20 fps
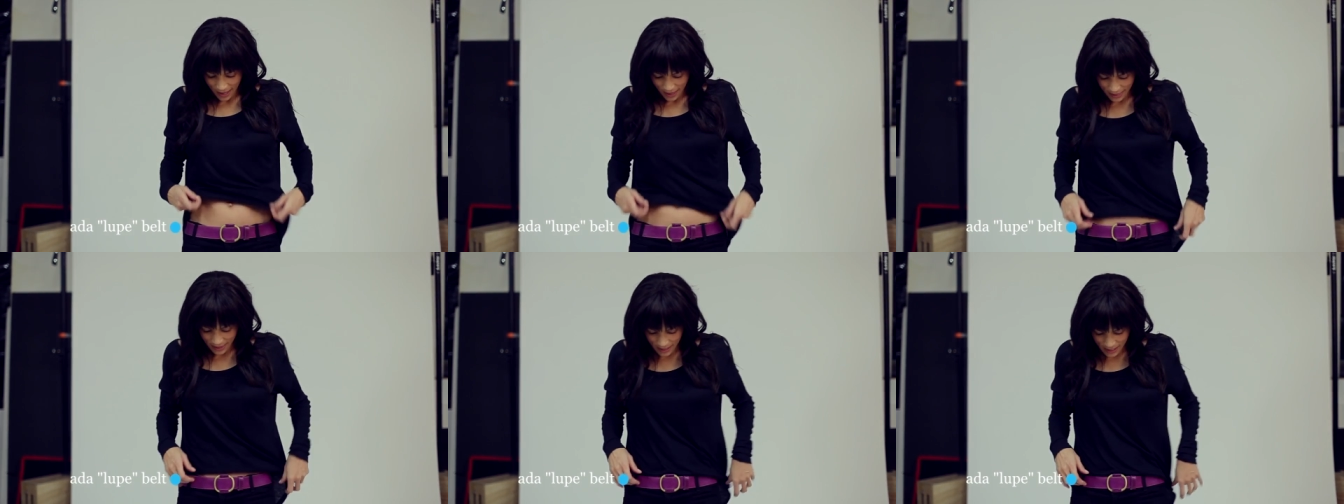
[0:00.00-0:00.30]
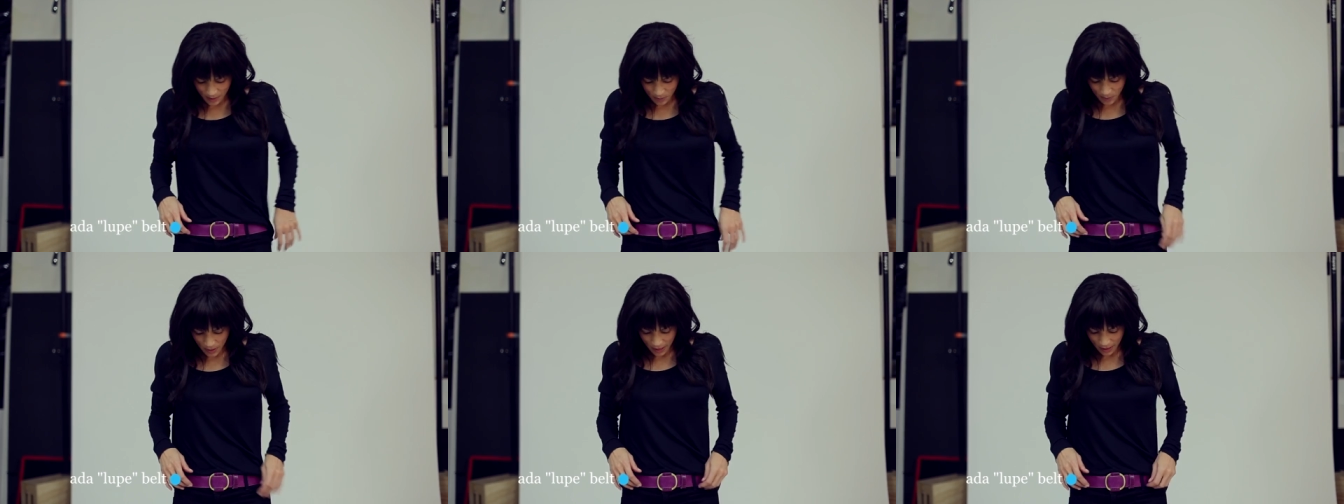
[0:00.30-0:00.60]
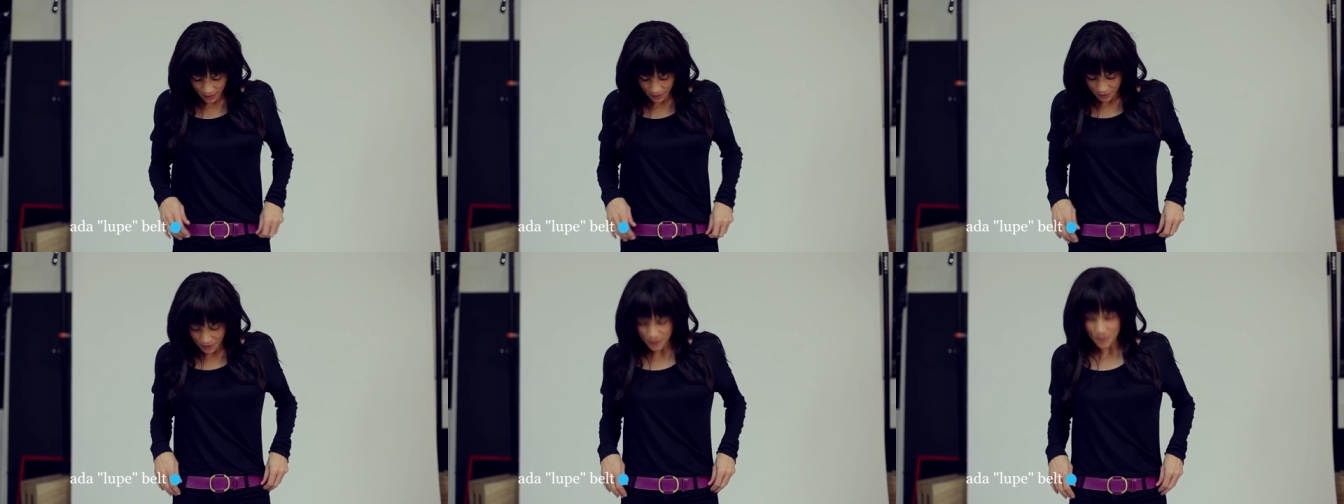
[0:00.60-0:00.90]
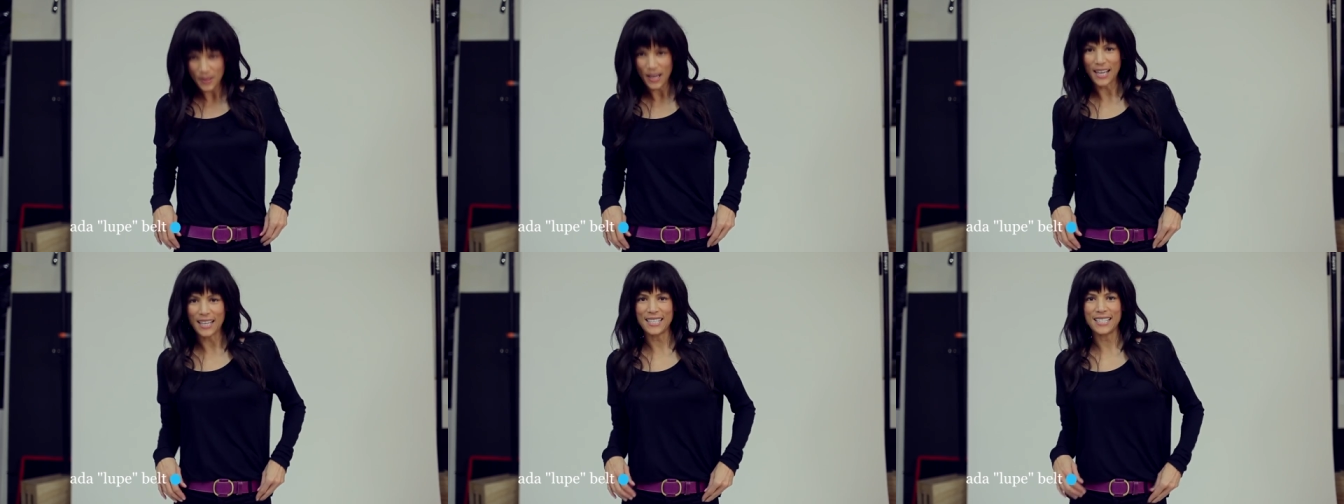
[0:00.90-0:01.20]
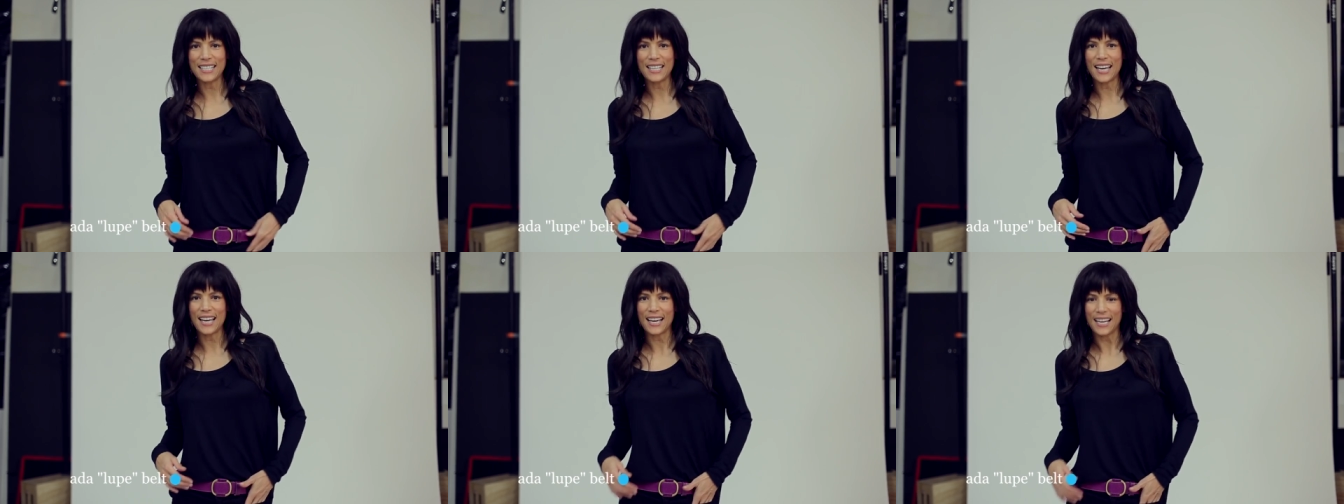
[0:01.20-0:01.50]
This belt from
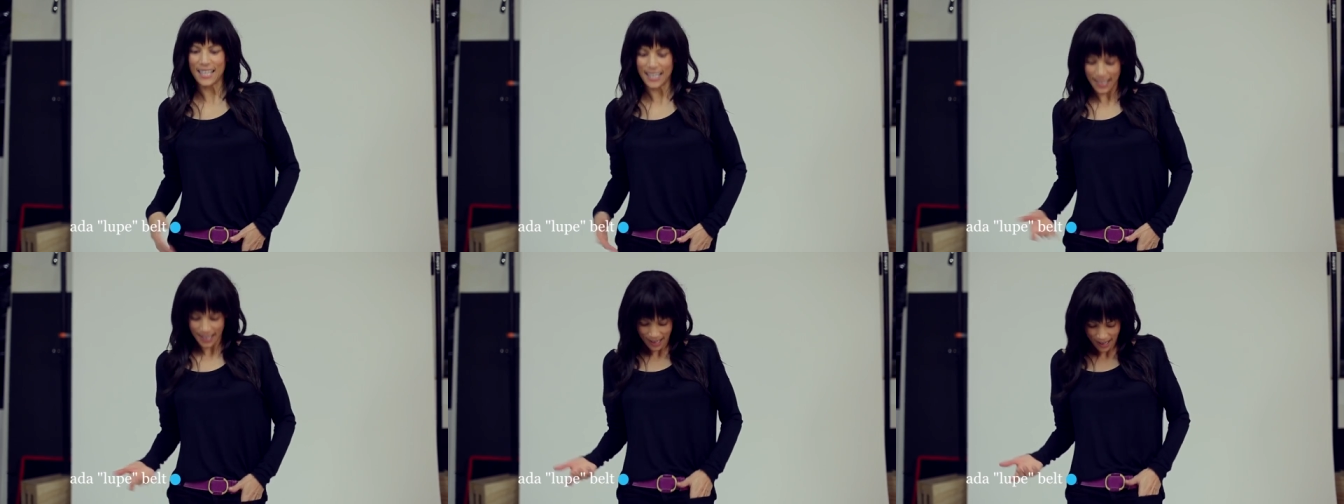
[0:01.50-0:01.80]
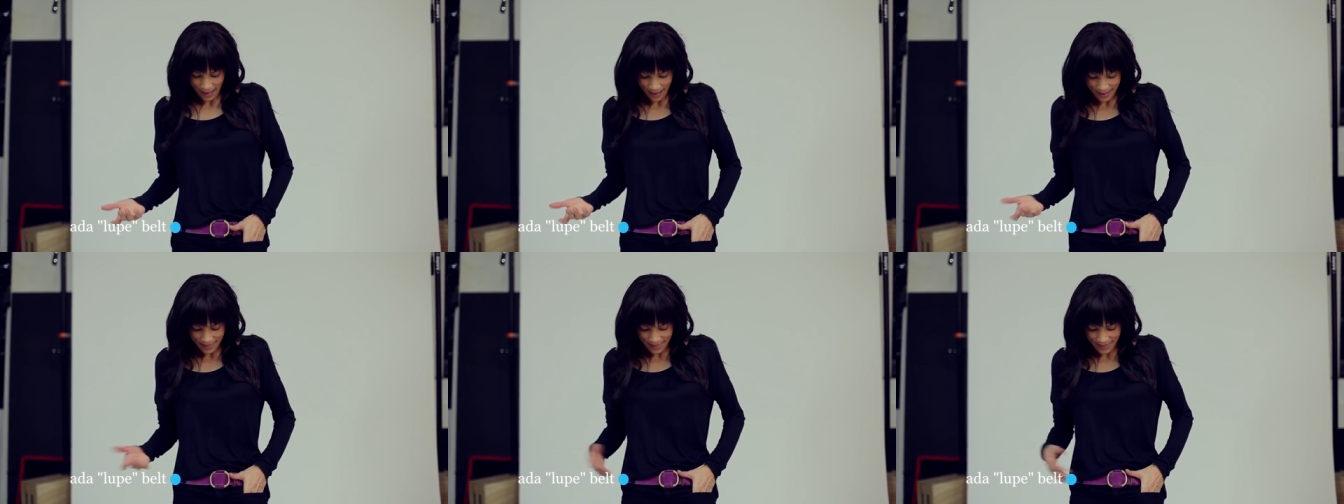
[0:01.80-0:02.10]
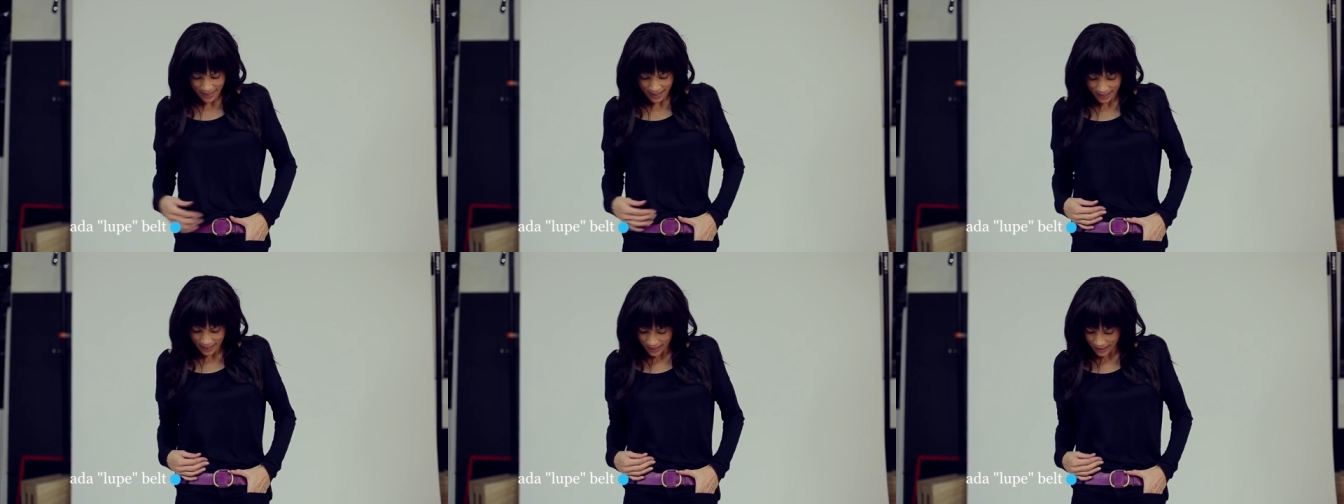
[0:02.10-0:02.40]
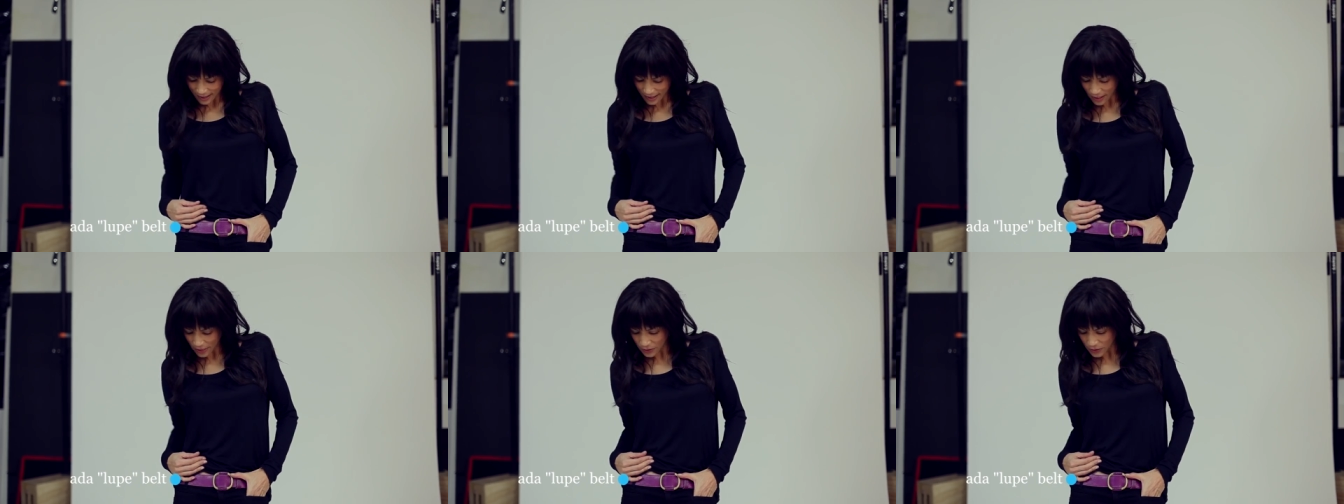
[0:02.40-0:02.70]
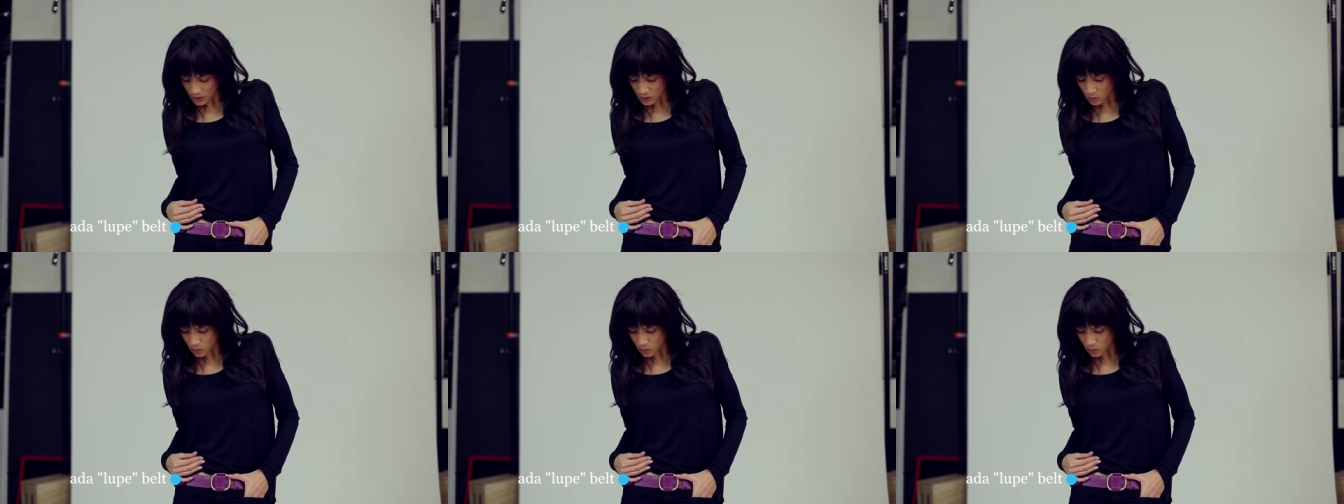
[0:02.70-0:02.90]
ADA, I think, in this